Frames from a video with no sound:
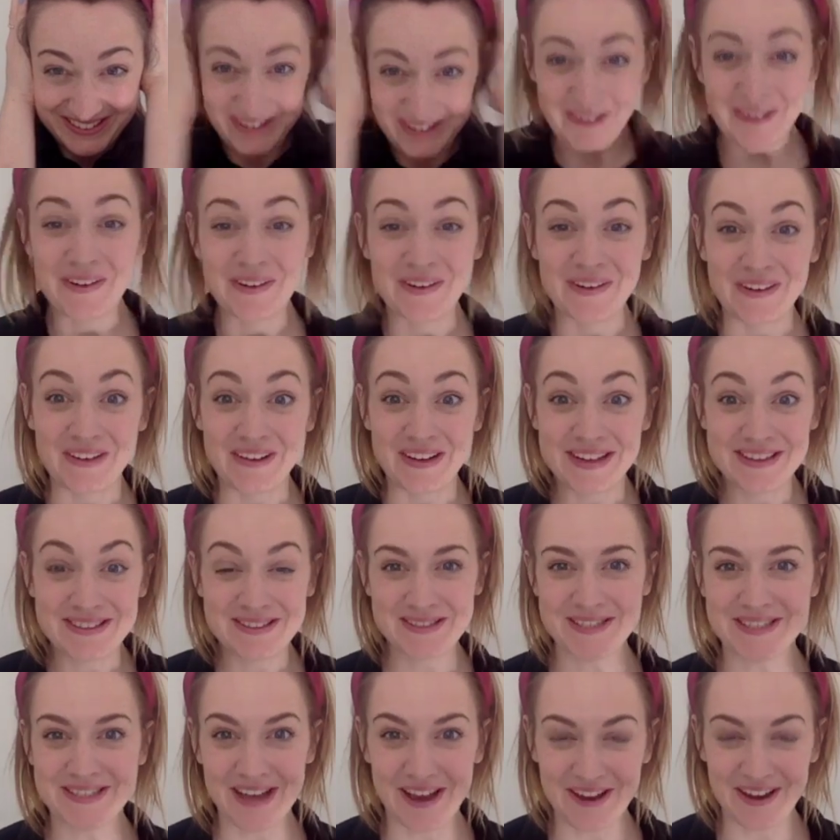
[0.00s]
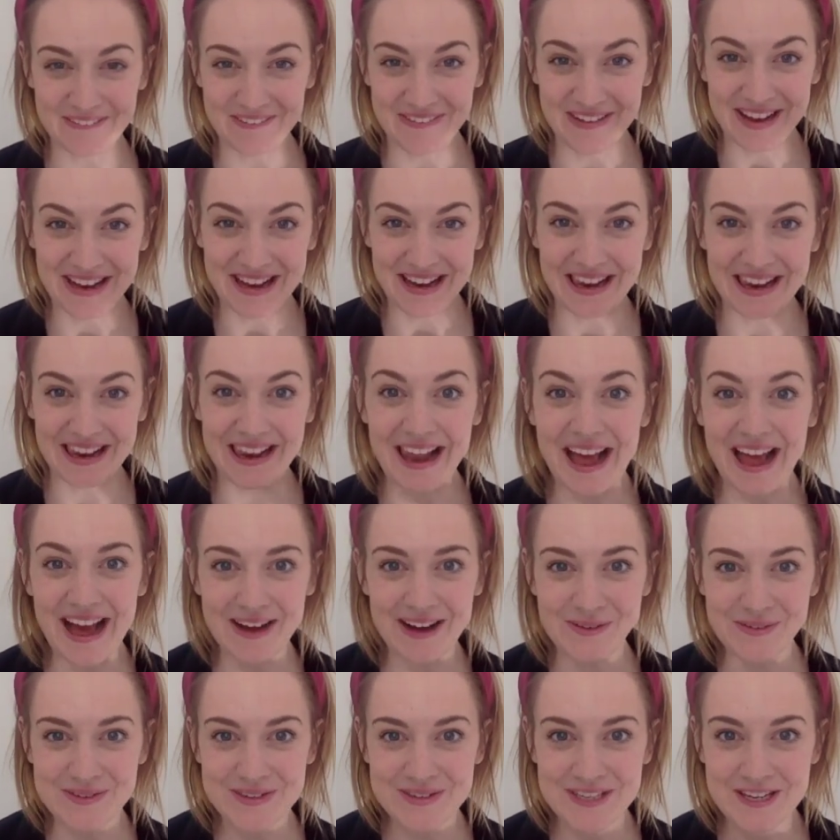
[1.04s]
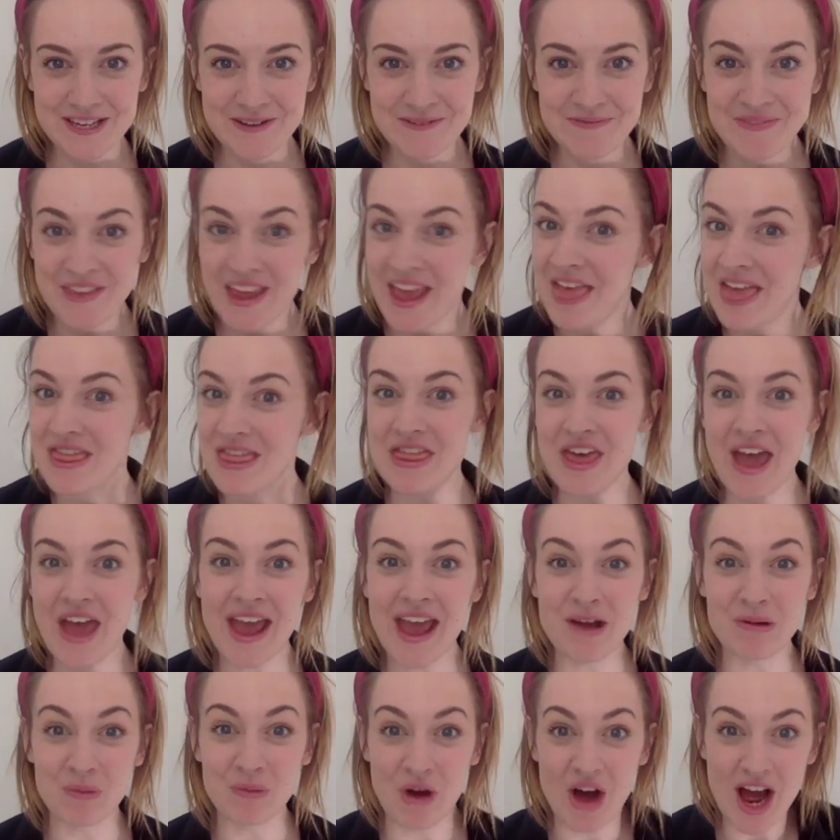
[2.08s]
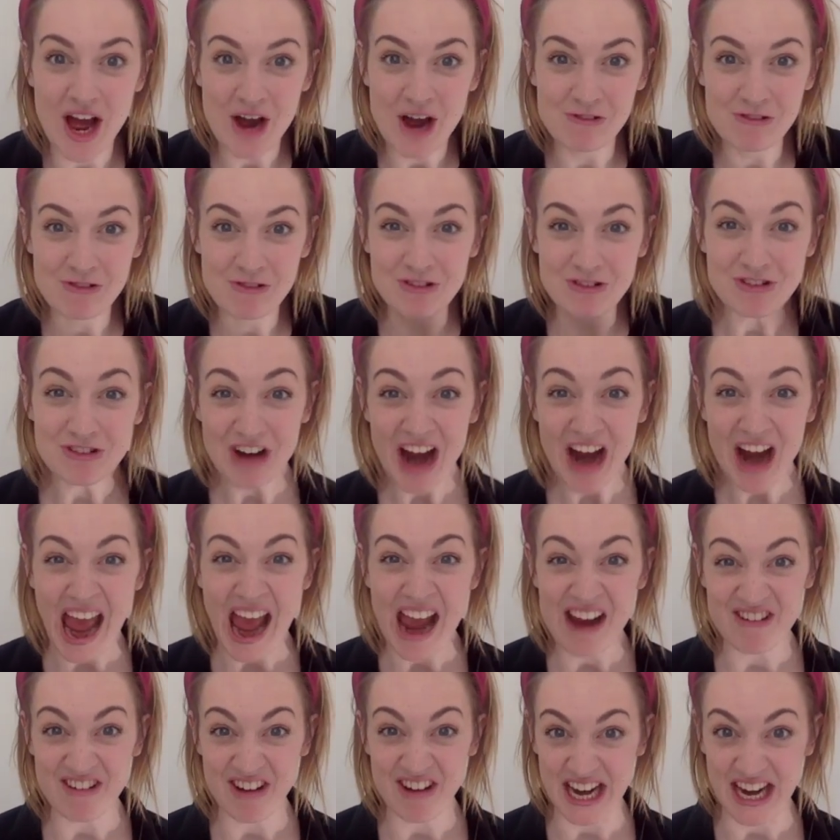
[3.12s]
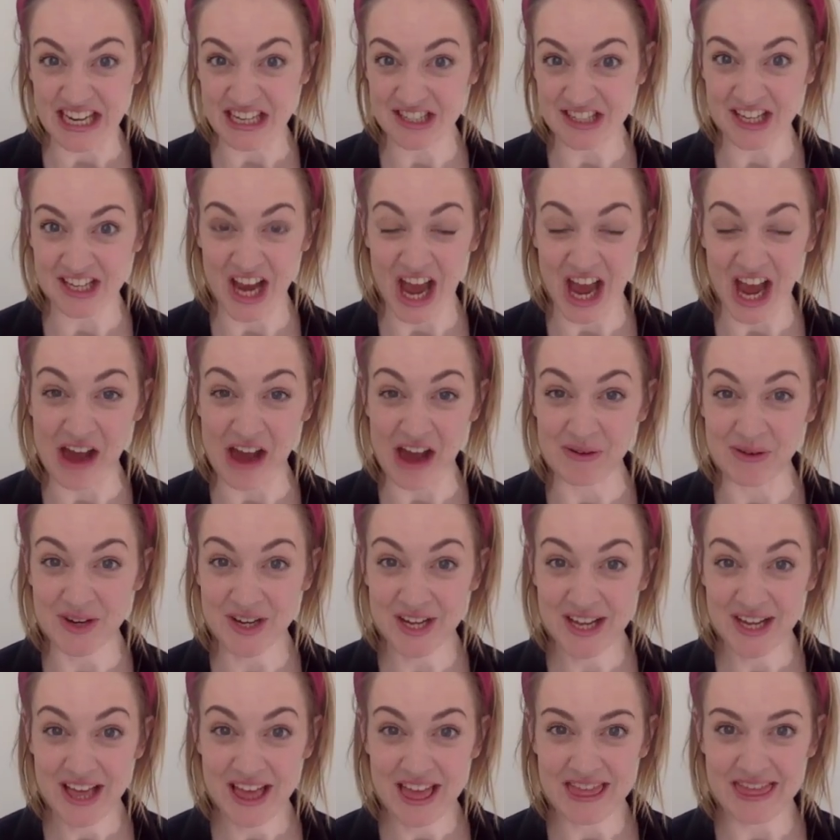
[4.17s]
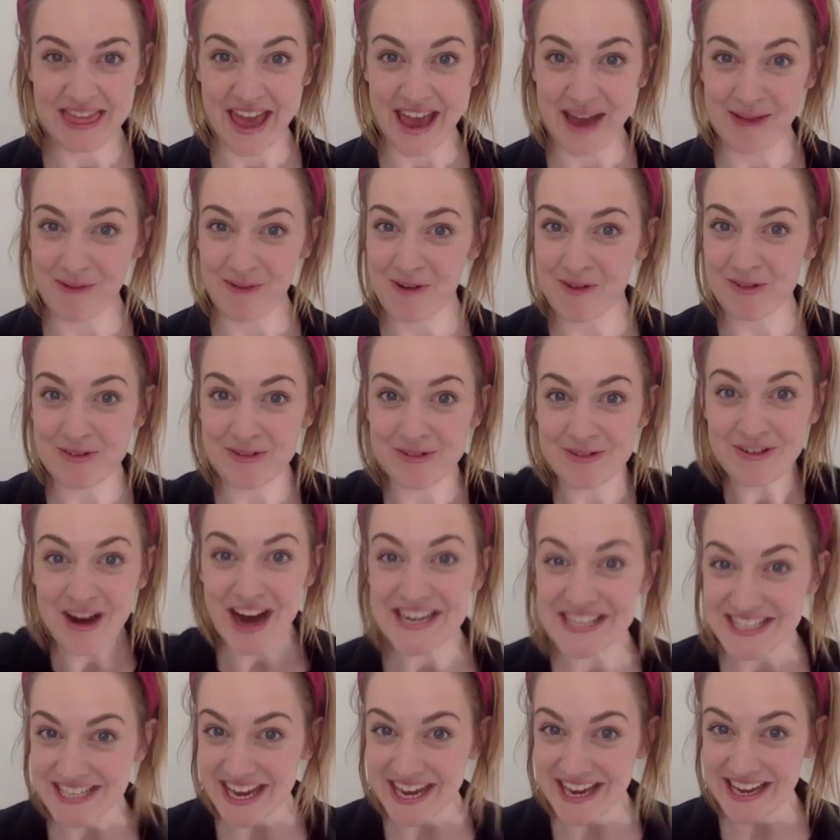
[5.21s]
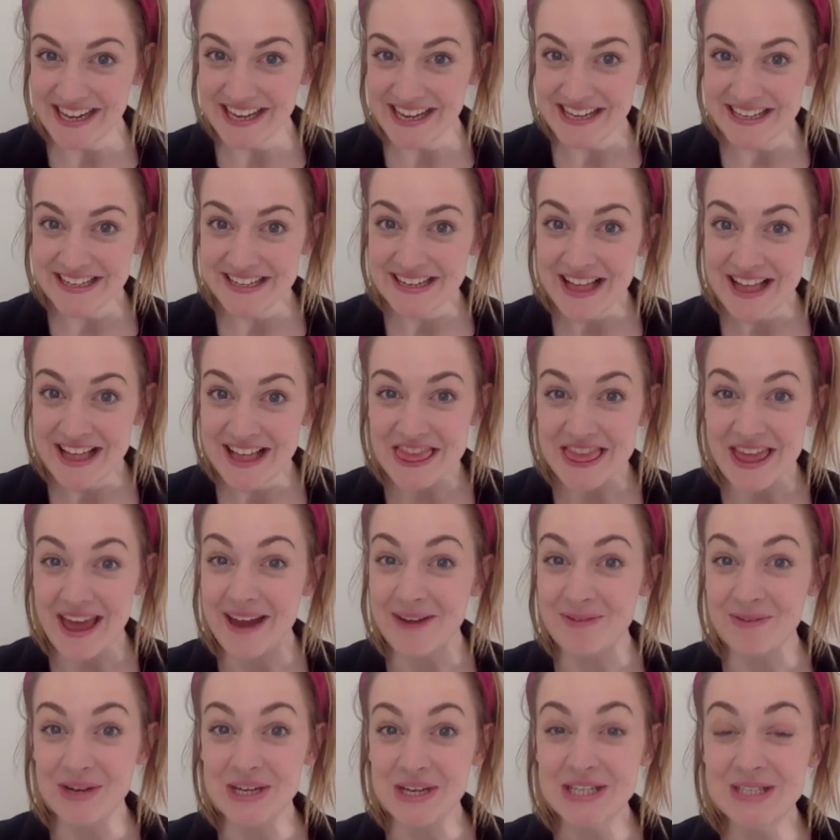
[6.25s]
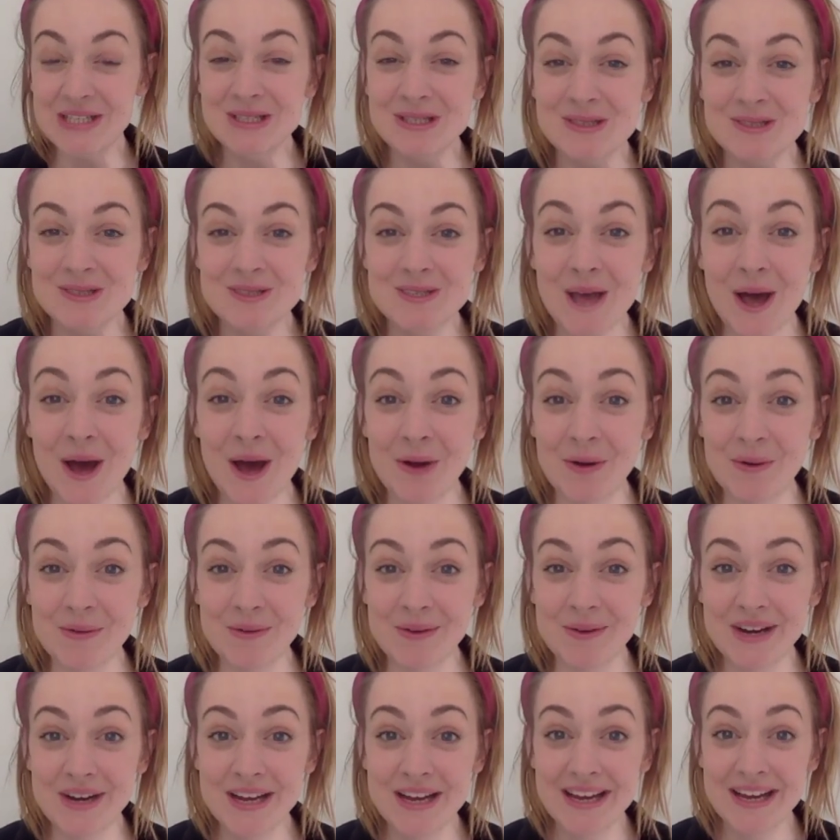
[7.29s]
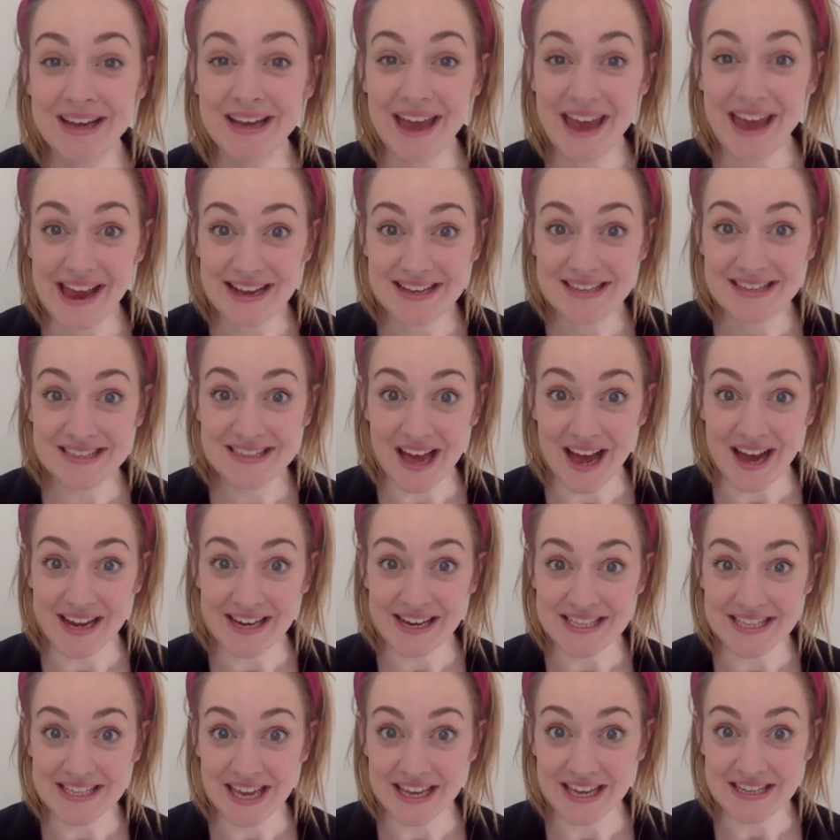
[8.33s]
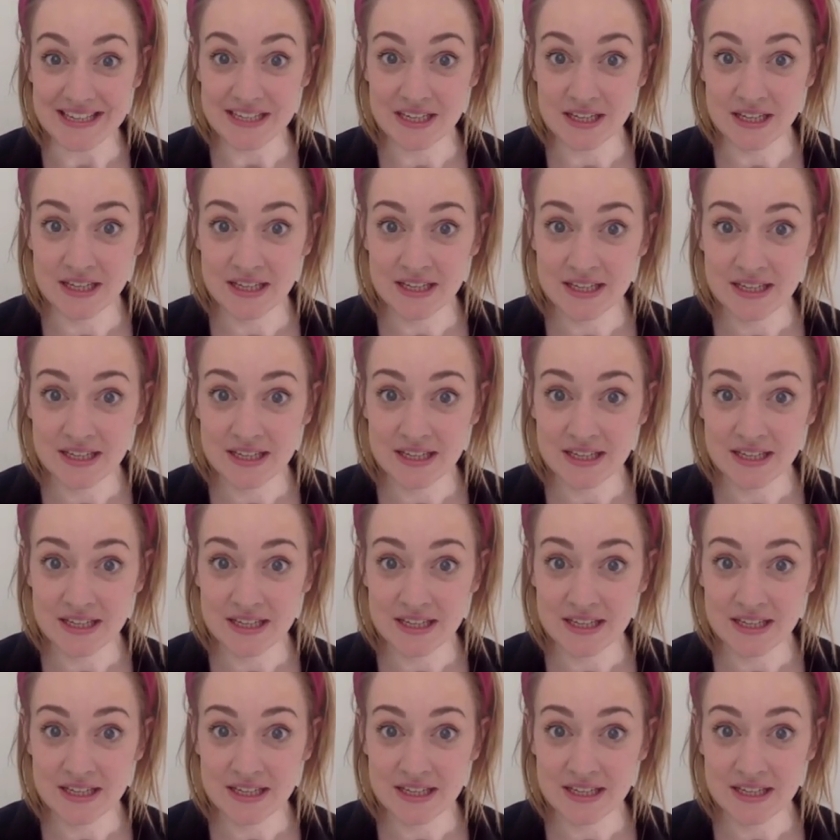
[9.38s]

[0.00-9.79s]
Oh, so loud. They were raring to go. They were ready. They were so excited.